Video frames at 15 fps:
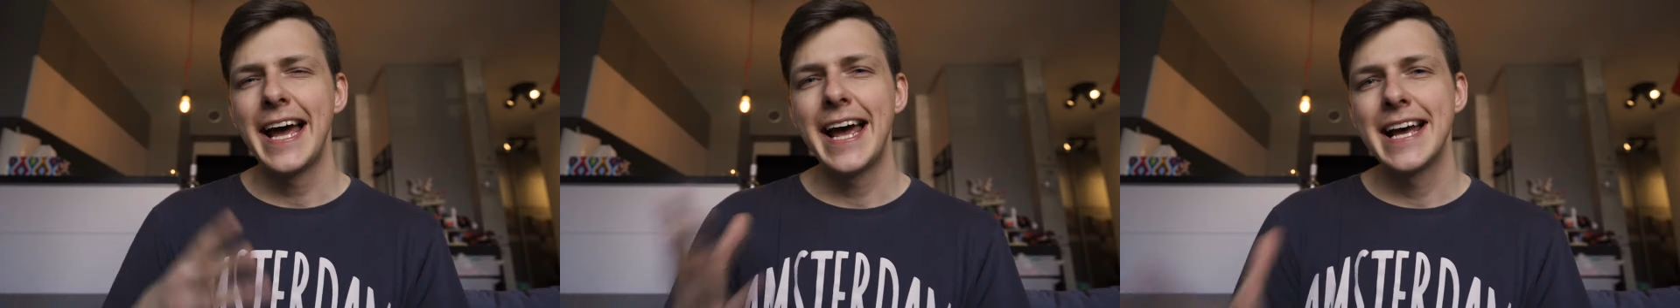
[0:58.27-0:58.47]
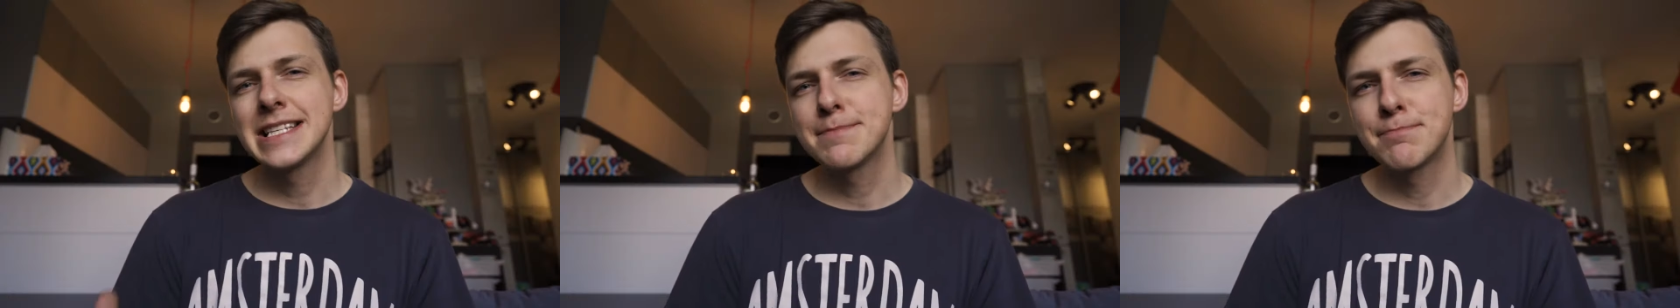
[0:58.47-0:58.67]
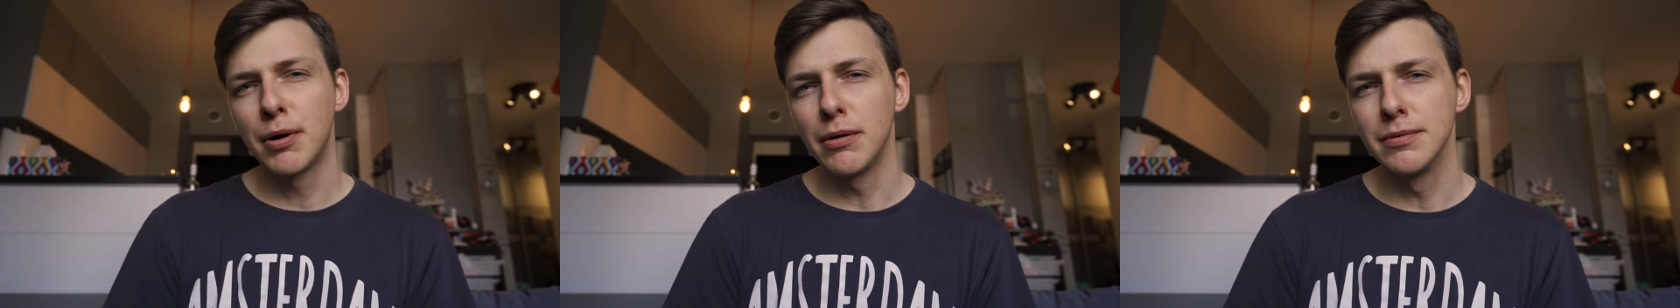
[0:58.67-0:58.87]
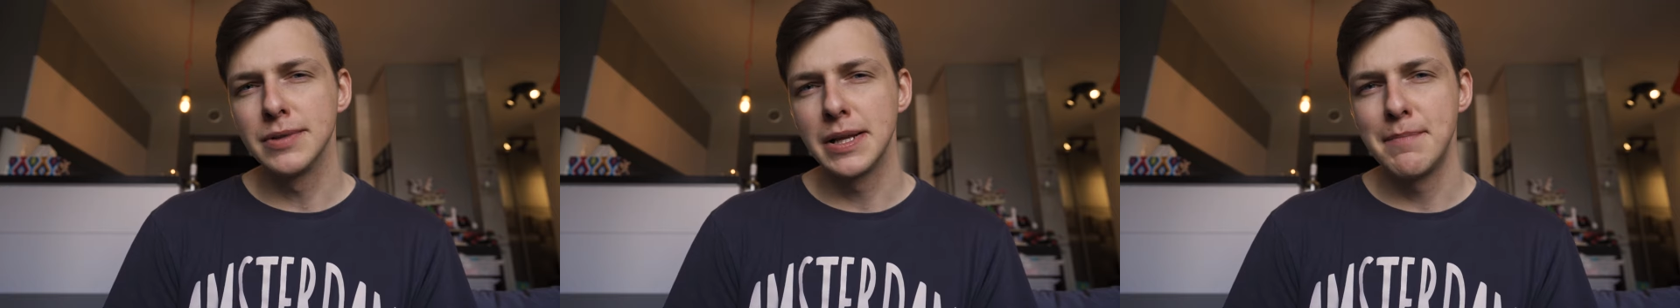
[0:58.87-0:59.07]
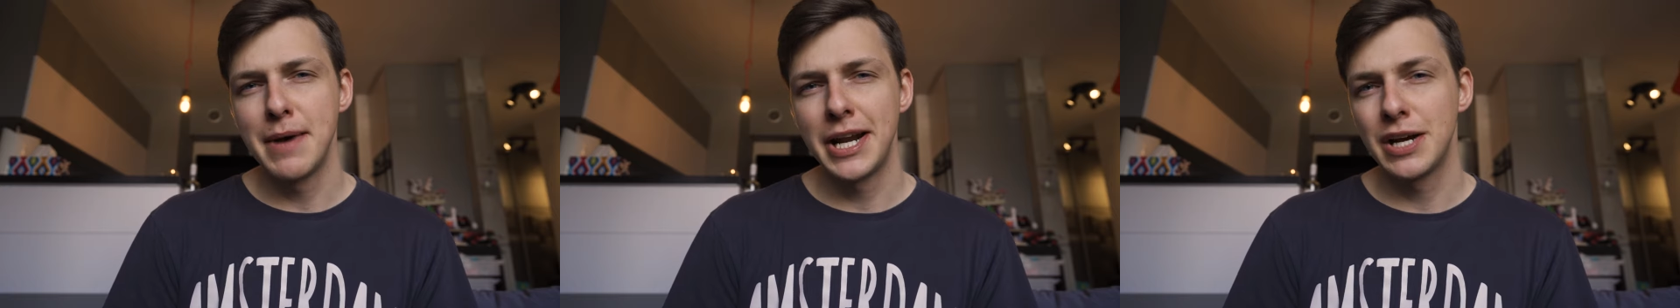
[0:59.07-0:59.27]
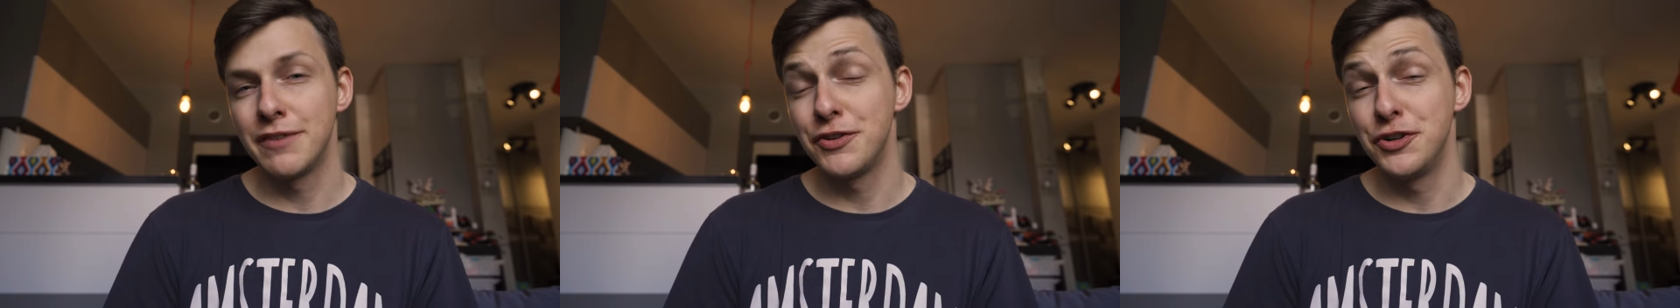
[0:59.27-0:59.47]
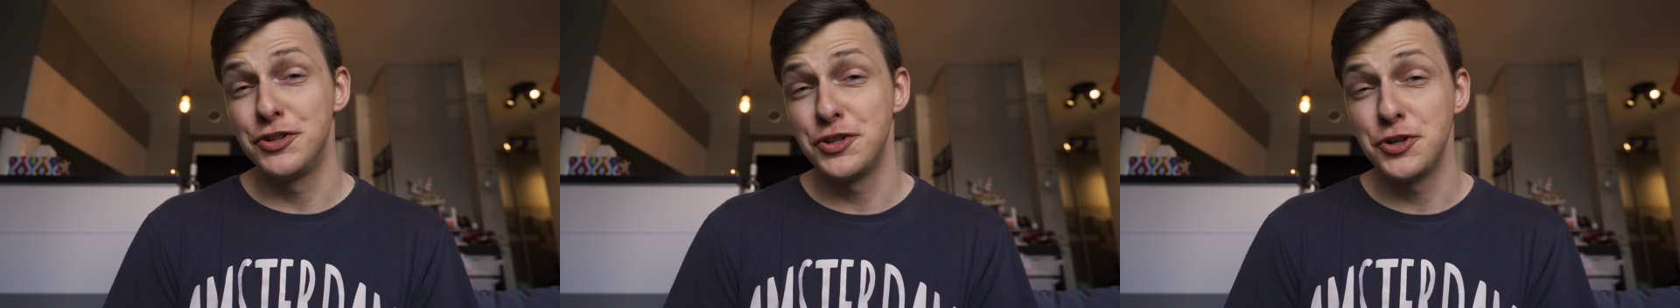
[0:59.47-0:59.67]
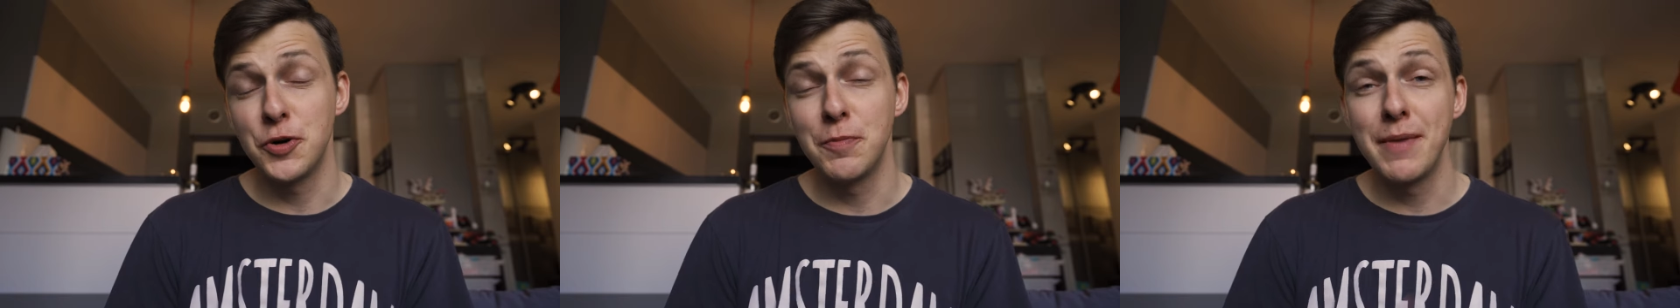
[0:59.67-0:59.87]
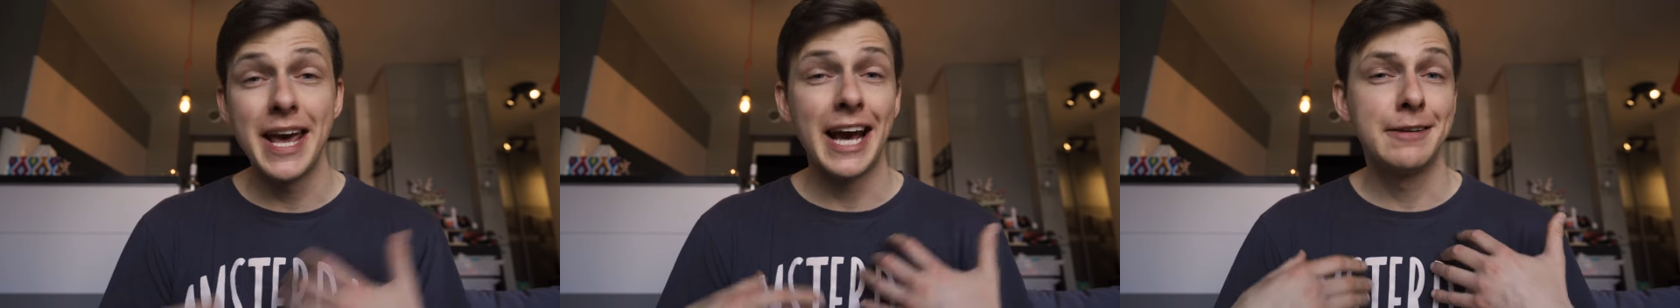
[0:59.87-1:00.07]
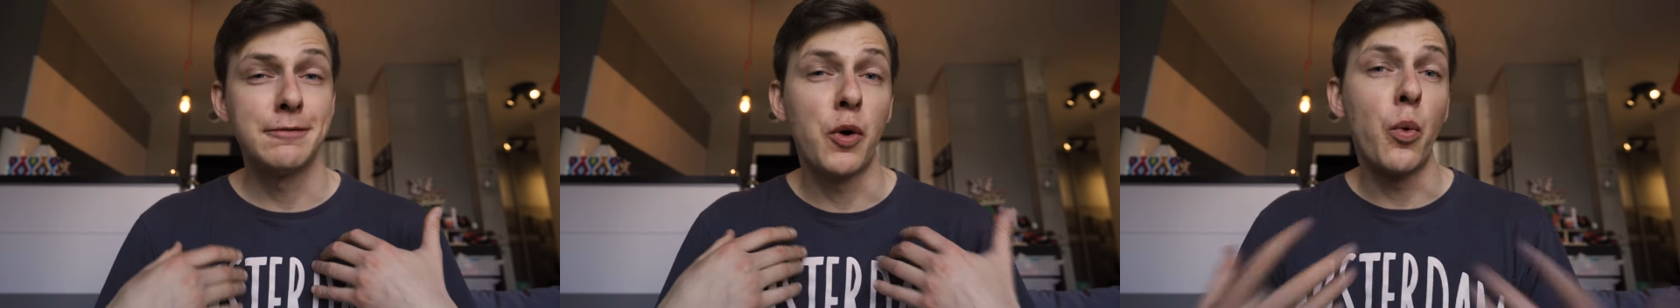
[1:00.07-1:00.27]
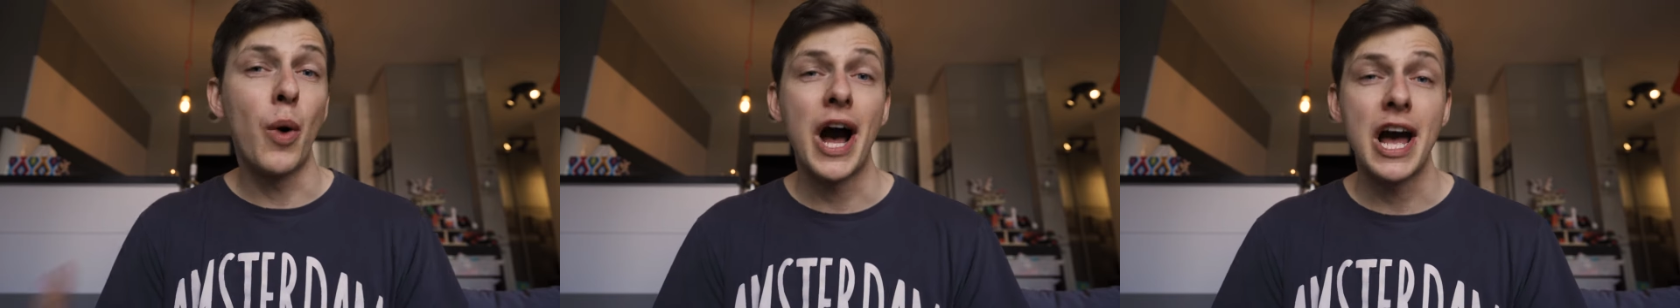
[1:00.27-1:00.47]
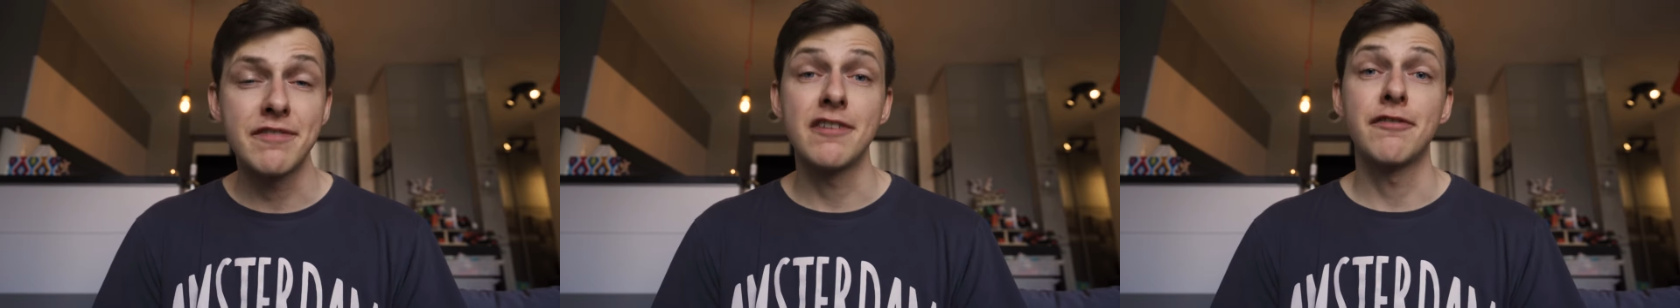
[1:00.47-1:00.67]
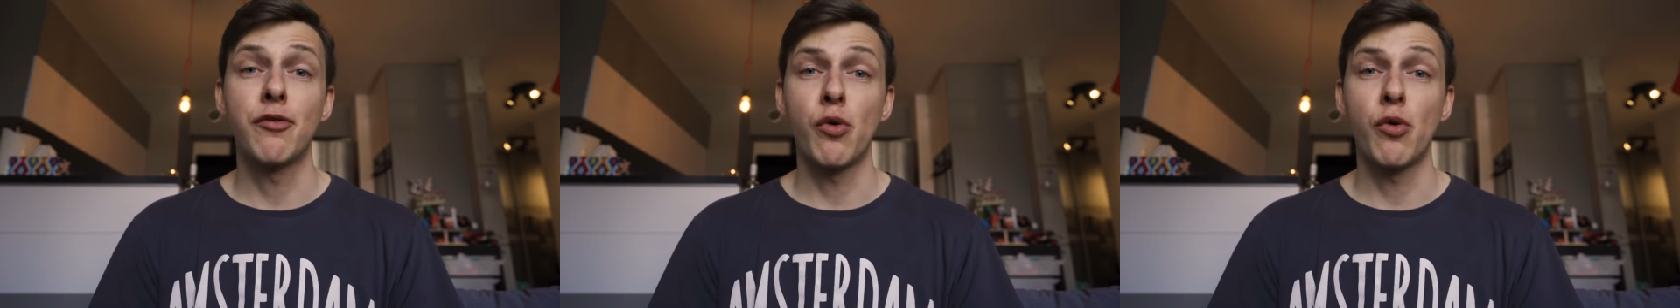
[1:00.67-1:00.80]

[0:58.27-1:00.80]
As probably many of you do, me and my wife are